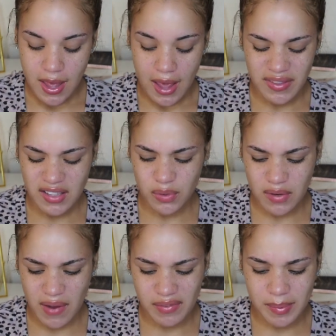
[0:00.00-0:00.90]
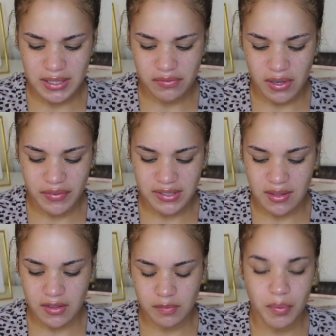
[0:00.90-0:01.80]
I think it's one of everybody's favorites
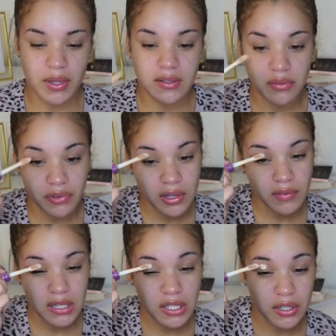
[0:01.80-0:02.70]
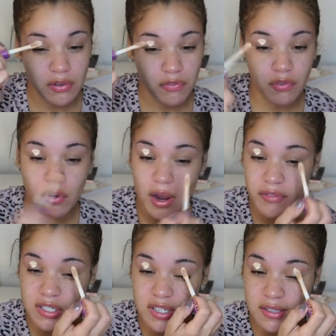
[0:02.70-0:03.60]
at this point. It's a really good full
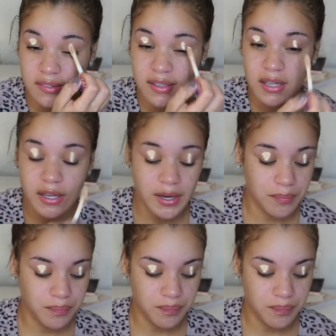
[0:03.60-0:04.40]
coverage concealer.